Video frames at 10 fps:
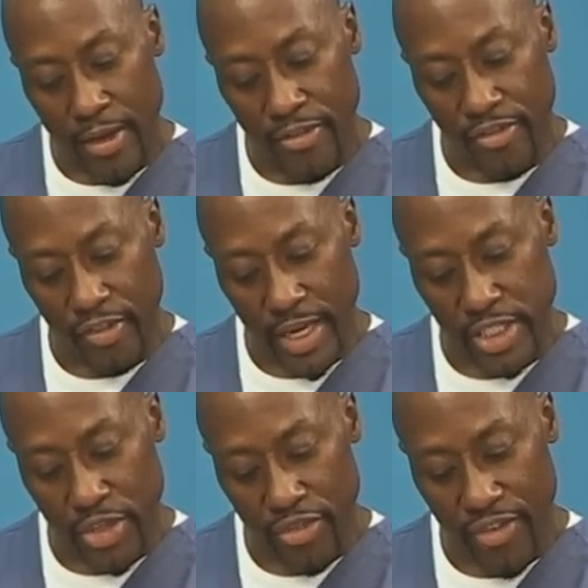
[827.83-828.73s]

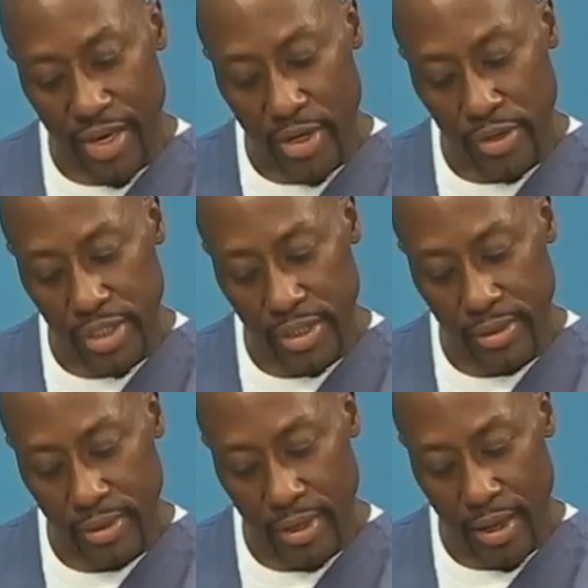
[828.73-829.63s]
Flex your fingers.
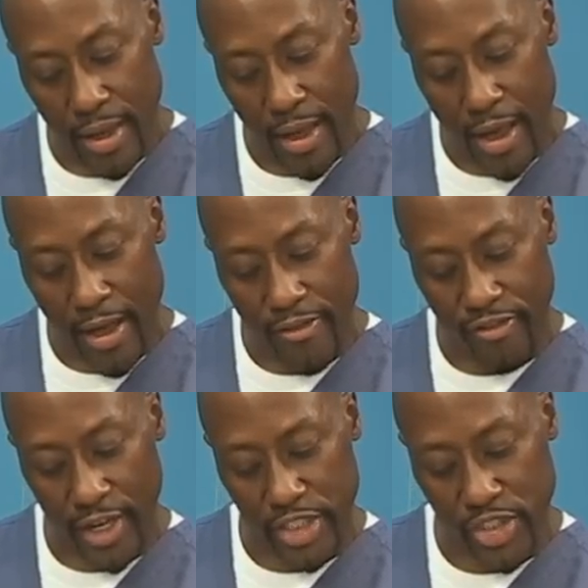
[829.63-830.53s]

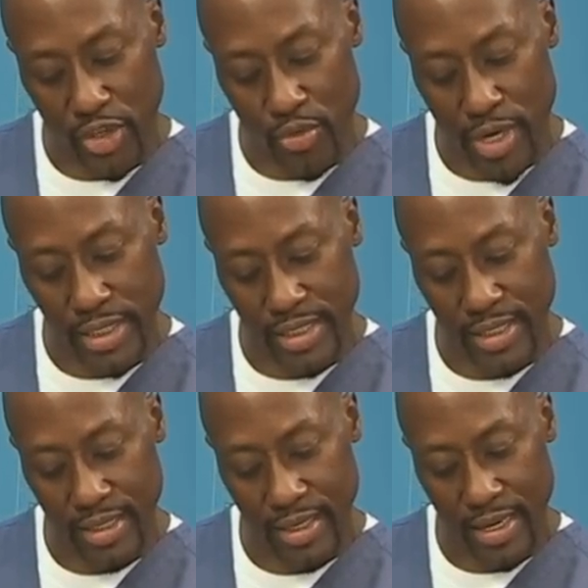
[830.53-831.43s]
Flex your wrist.
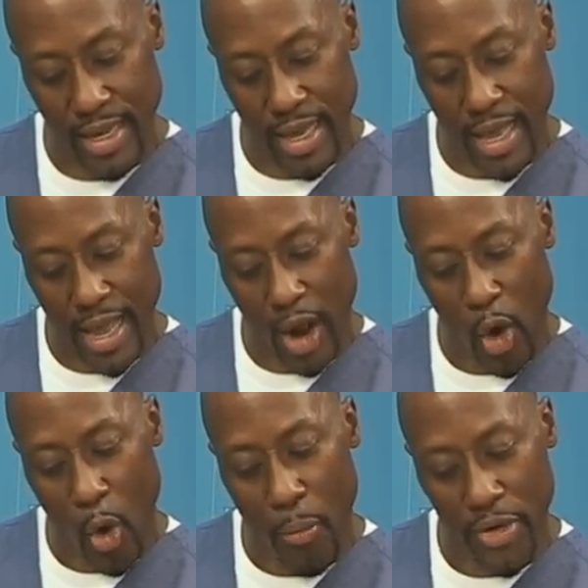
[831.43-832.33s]

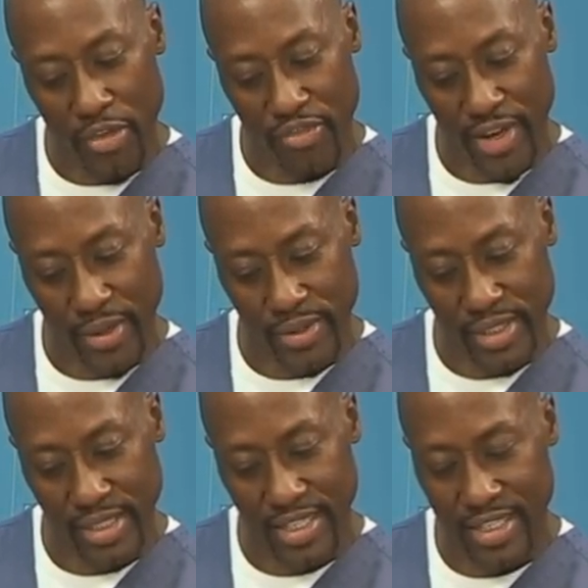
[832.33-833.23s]
Open your
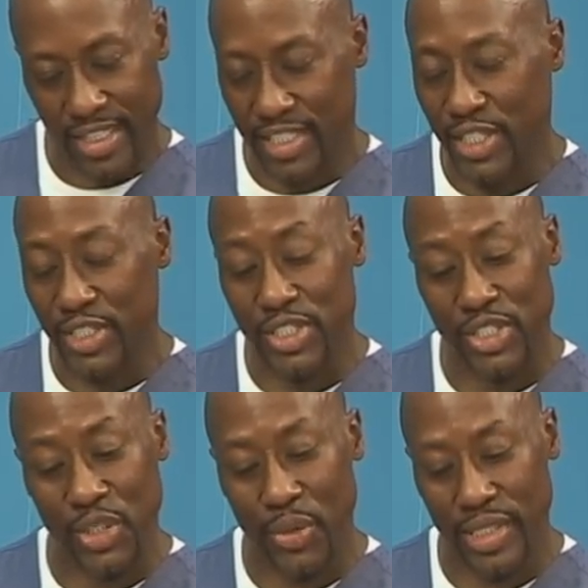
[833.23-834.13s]
fingers. This is
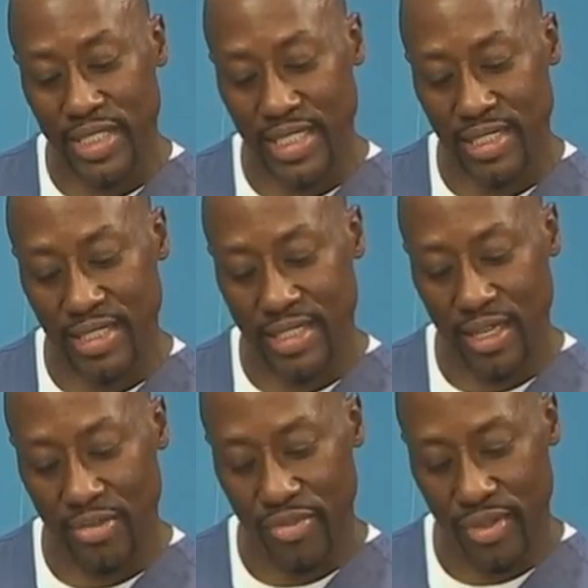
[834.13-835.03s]
so intensely
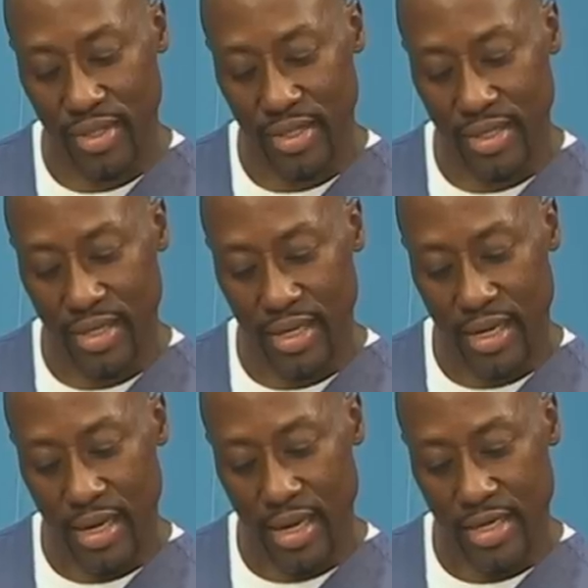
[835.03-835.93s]
tough.
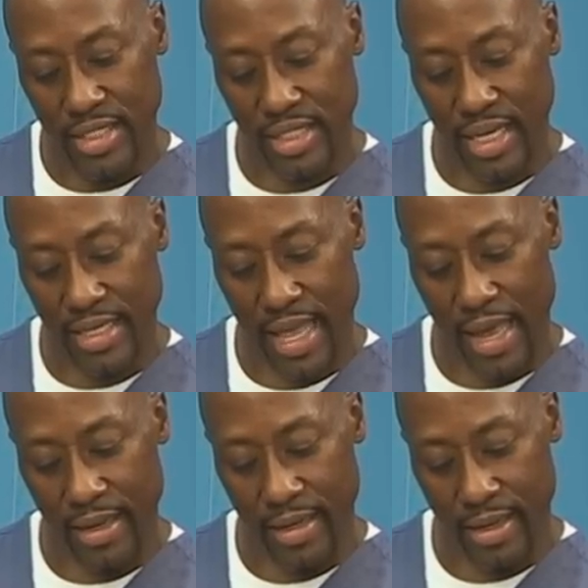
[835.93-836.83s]
Just like that.
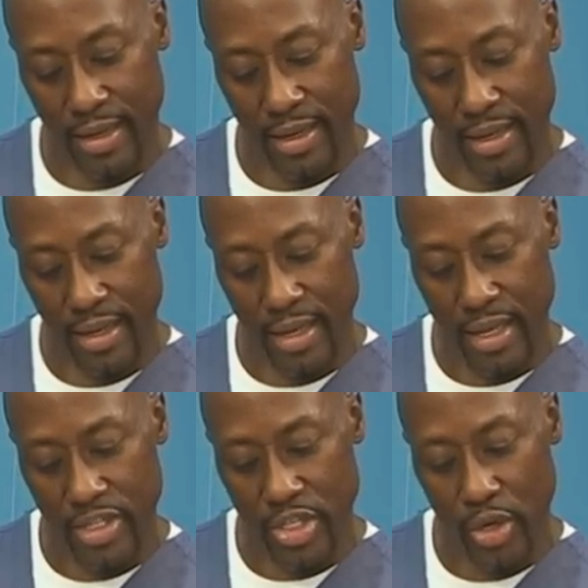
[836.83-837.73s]

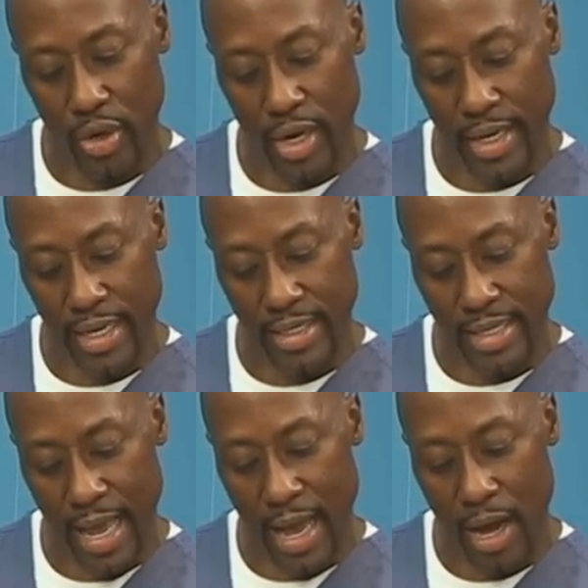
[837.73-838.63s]
So again,
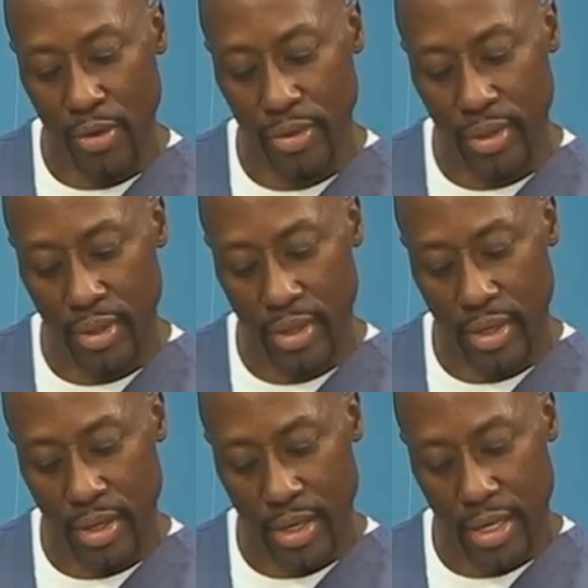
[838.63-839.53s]
down,
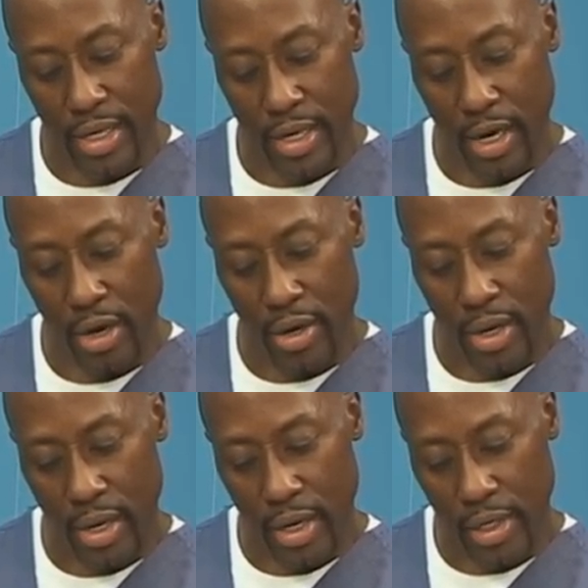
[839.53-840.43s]
here,
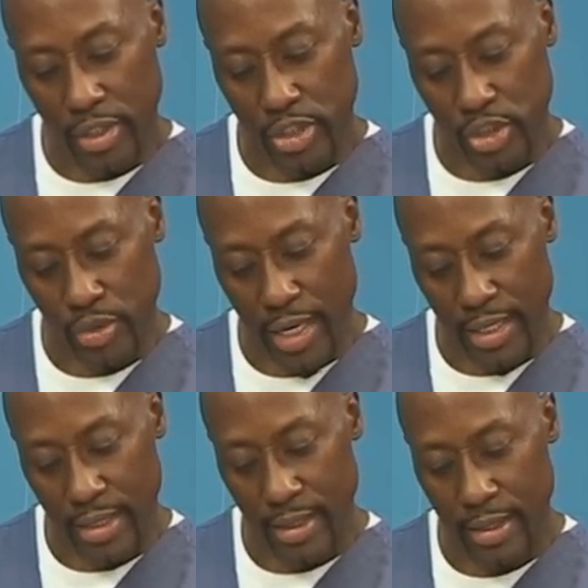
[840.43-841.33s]
straighten.